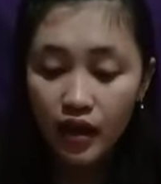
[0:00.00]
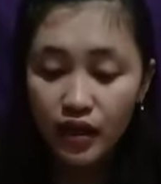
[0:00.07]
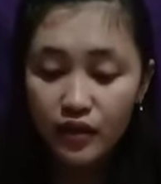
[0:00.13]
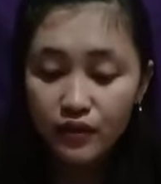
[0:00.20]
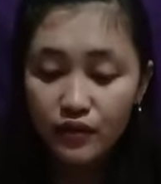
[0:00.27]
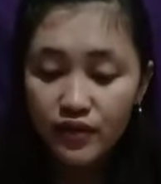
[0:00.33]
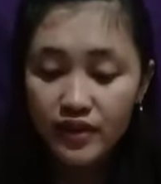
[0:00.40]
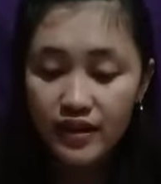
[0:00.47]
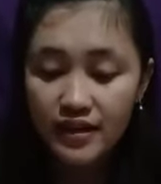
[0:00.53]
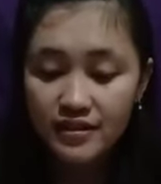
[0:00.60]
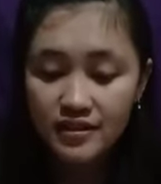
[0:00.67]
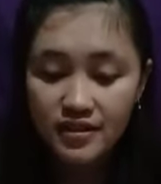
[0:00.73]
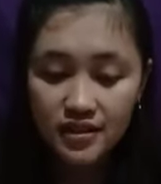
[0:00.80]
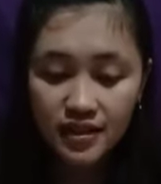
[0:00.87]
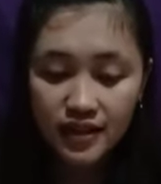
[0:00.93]

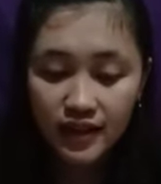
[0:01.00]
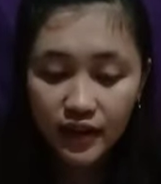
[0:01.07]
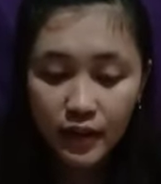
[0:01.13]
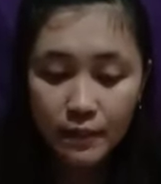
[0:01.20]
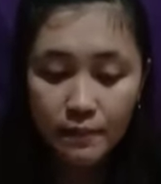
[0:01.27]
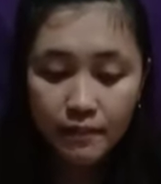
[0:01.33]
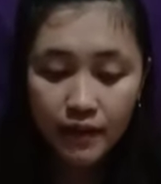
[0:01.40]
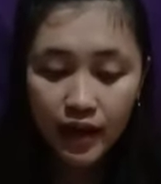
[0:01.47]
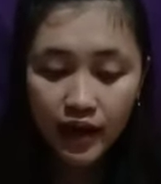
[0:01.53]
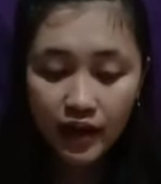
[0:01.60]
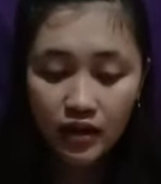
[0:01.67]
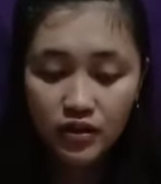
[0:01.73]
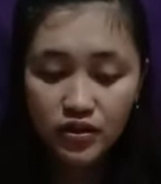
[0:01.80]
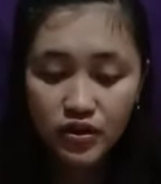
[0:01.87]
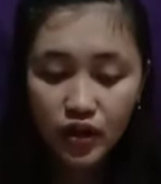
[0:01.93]
finance may
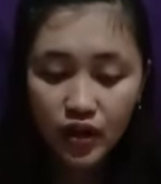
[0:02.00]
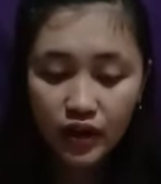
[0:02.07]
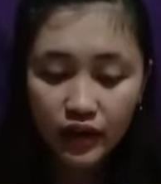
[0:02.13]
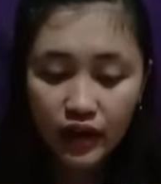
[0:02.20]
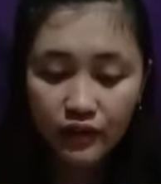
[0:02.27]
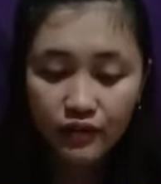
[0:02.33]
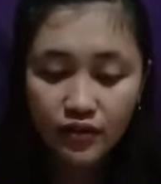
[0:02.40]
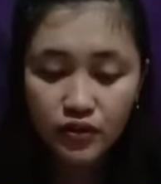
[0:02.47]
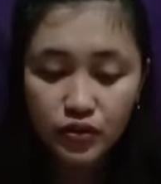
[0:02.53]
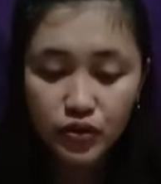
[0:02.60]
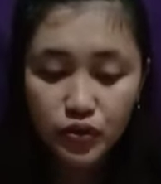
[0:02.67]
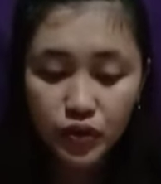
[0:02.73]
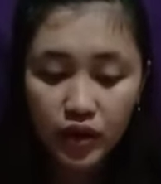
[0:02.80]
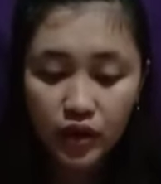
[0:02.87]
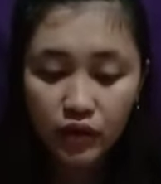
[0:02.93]
also refer
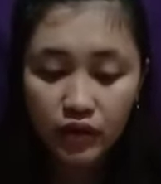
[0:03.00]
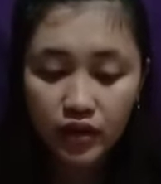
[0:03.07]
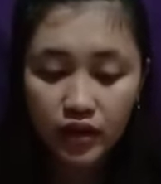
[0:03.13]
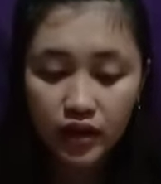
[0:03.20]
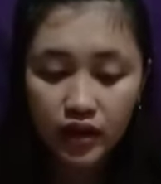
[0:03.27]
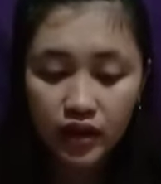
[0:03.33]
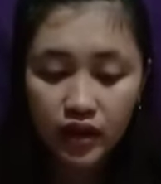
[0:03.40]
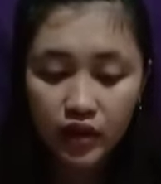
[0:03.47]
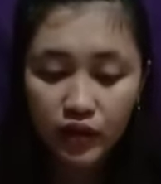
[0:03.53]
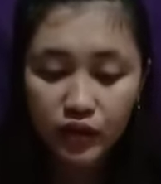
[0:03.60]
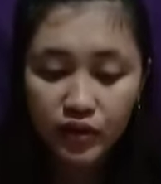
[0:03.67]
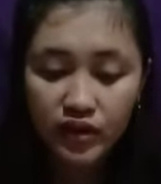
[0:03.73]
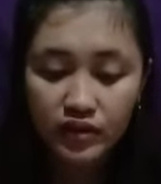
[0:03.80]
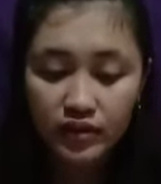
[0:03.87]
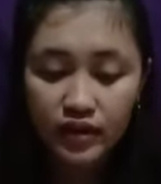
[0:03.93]
to
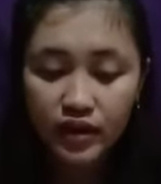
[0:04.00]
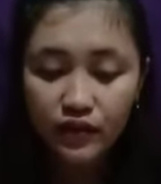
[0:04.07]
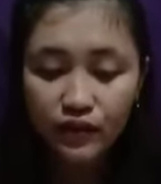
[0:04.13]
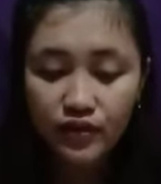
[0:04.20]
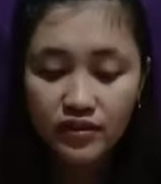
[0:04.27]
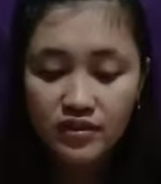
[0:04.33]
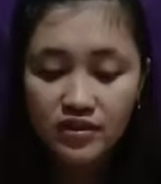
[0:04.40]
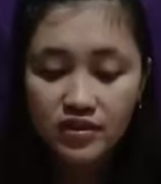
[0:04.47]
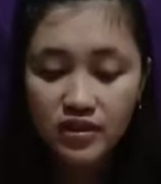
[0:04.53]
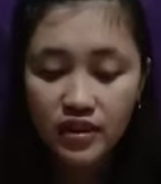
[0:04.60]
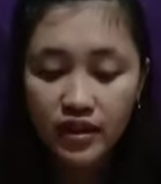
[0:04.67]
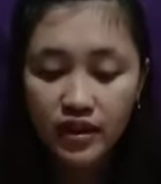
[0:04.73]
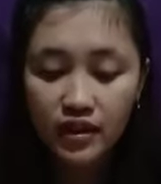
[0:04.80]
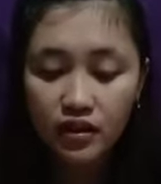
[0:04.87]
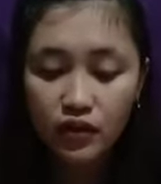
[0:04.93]
equity
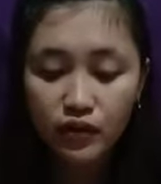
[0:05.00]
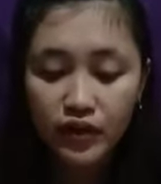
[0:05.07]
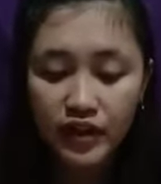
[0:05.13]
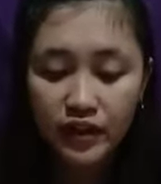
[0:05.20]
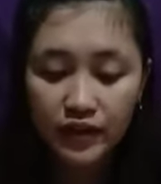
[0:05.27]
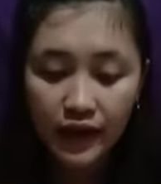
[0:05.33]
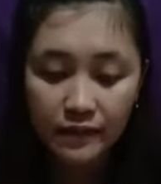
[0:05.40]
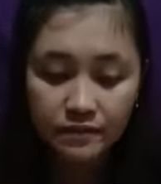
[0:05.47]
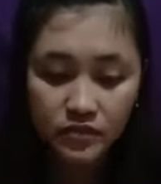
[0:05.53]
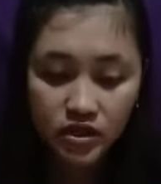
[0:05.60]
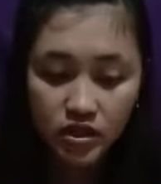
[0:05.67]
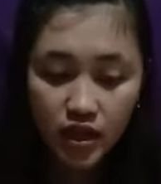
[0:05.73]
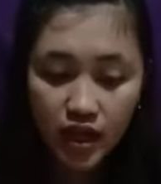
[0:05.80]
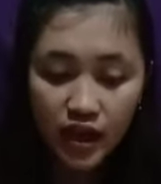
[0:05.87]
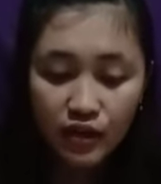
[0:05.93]
financing including
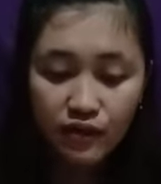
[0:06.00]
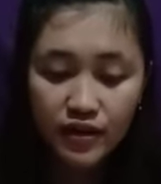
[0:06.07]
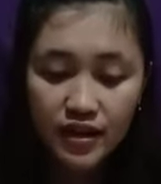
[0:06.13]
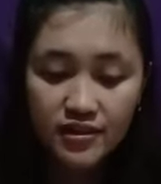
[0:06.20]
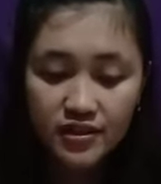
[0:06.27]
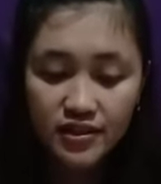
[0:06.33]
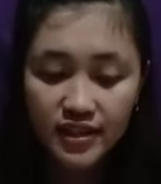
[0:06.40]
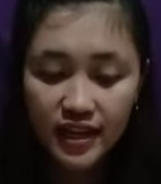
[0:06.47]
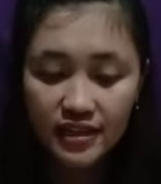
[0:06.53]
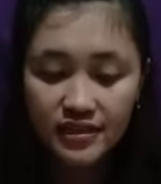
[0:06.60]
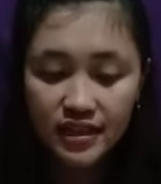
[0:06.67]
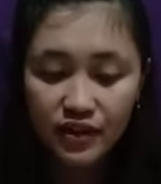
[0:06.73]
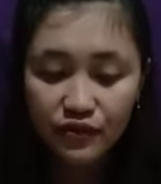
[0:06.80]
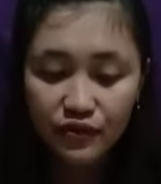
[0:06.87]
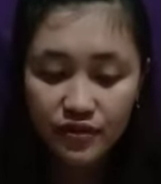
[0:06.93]
debts. Financial
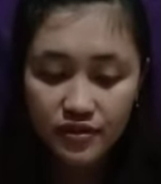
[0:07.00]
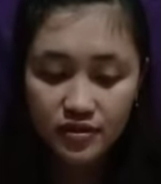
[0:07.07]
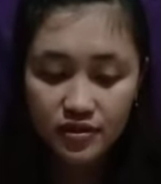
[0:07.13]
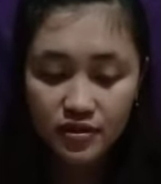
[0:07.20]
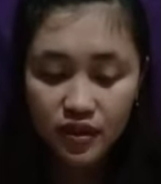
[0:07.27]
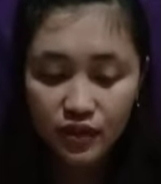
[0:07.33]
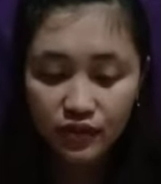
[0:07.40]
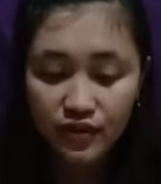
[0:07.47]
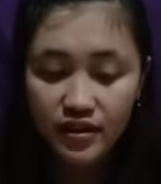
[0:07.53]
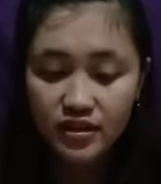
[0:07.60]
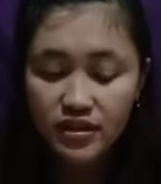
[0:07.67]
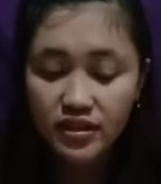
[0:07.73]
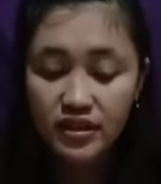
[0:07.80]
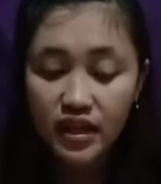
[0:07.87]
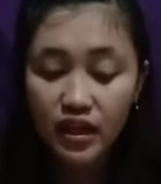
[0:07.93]
service.
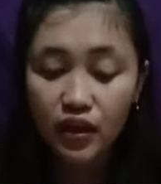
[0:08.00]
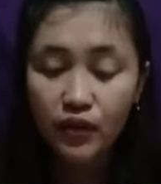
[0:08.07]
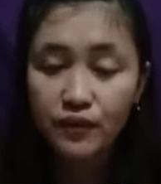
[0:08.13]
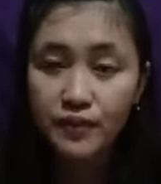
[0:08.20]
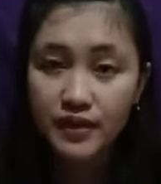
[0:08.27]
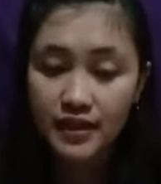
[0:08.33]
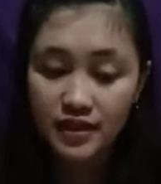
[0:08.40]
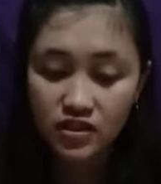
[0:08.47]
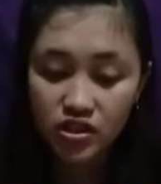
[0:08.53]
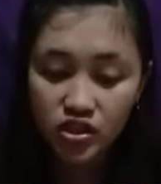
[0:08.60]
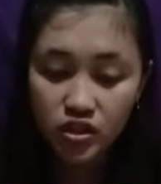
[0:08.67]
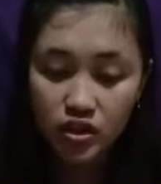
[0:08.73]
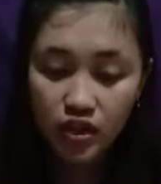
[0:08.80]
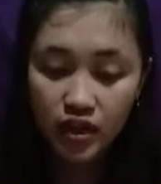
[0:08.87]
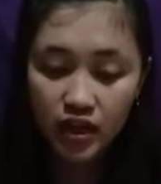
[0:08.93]
Financial
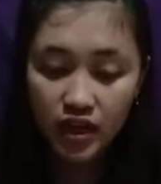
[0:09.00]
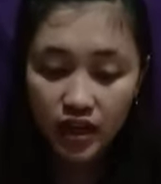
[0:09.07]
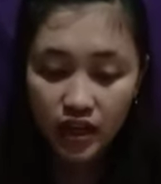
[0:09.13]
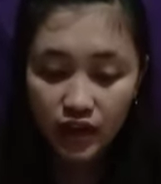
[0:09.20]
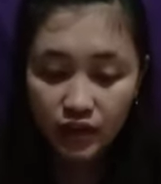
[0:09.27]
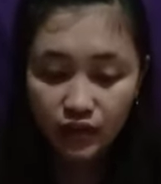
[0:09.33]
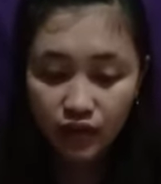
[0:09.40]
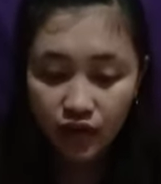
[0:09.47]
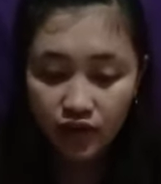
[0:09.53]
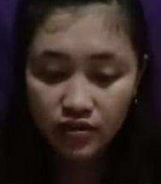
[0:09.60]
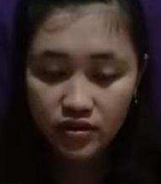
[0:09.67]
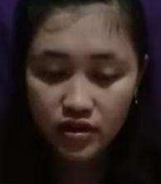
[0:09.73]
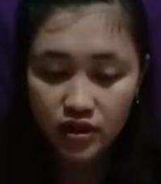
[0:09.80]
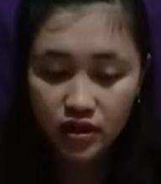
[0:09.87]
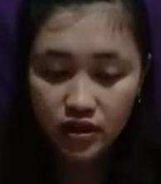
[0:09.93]
components
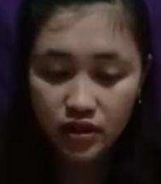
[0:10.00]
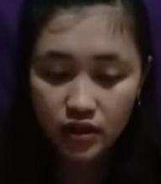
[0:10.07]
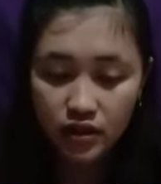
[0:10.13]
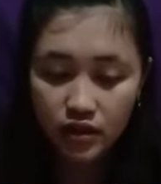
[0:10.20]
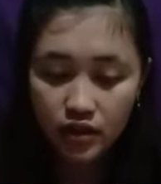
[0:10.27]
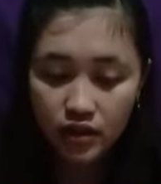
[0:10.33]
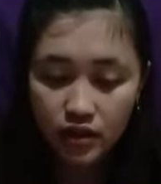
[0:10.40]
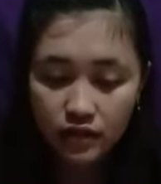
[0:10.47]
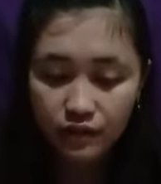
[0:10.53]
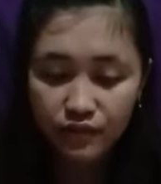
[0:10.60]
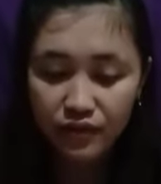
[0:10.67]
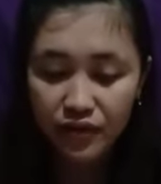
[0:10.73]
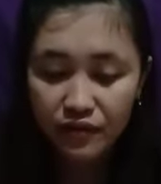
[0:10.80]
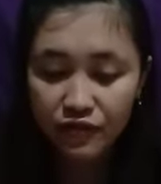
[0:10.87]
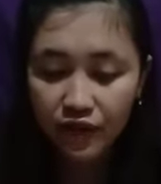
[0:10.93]
influence in
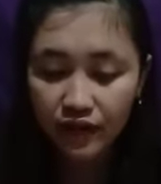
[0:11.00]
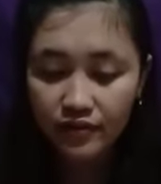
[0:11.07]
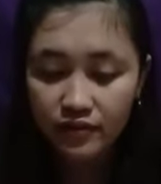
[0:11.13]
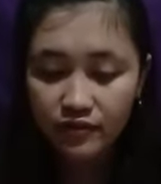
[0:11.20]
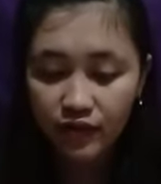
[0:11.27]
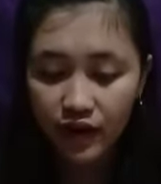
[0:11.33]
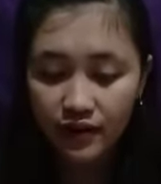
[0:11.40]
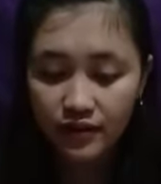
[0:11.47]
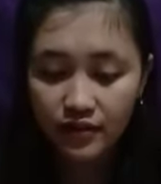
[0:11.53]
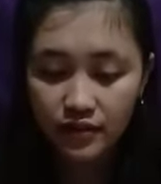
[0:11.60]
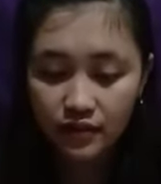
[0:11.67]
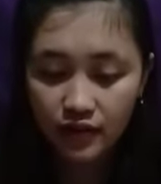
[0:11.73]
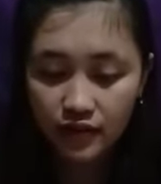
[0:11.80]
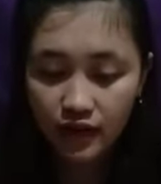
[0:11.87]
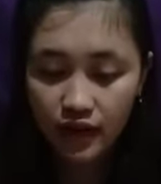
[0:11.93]
private
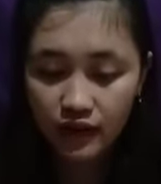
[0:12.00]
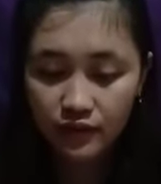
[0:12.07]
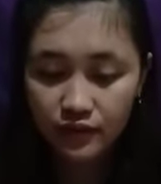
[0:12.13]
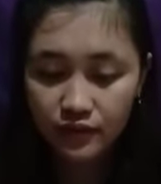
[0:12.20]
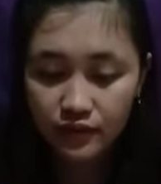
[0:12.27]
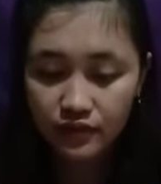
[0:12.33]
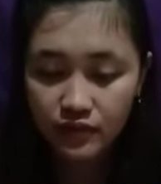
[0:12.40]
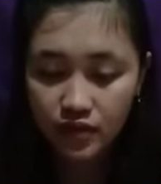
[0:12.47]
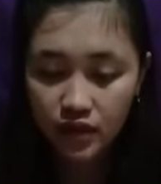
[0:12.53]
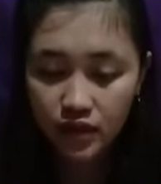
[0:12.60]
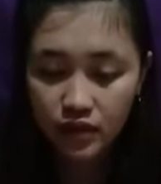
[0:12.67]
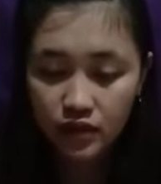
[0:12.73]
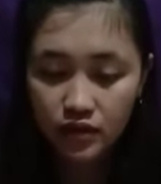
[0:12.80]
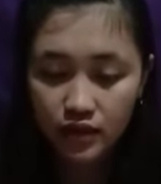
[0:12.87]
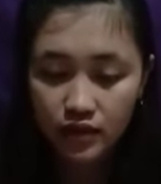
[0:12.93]

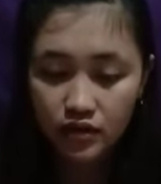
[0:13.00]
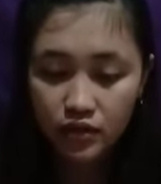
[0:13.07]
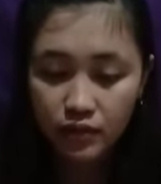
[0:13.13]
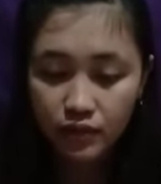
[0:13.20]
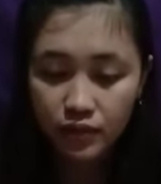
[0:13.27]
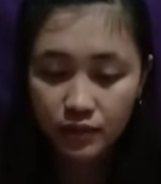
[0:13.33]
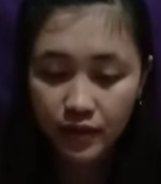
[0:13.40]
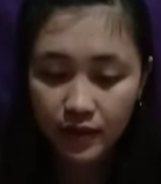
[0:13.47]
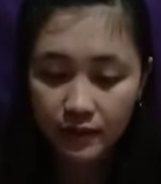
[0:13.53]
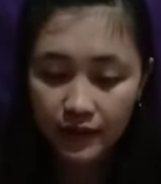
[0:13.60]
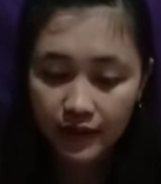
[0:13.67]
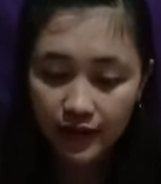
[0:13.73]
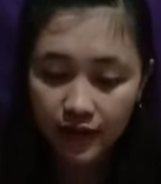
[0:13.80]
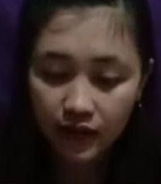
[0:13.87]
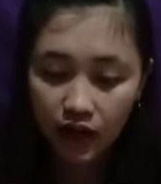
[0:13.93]
rather the public
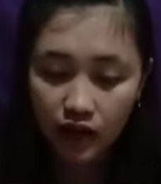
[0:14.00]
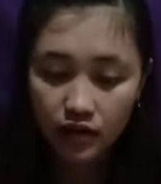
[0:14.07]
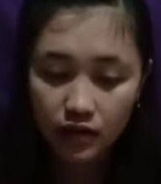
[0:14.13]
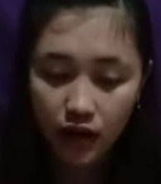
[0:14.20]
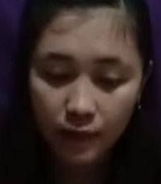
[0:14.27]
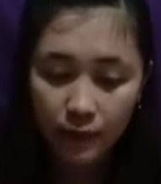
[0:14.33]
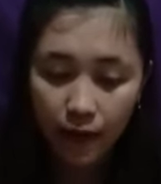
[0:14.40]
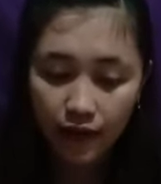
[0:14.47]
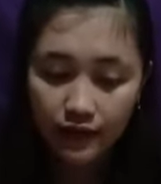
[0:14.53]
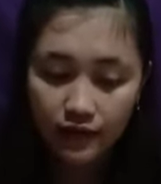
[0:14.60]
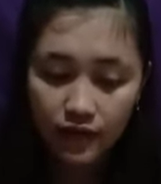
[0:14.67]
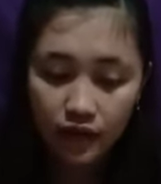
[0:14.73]
market are a part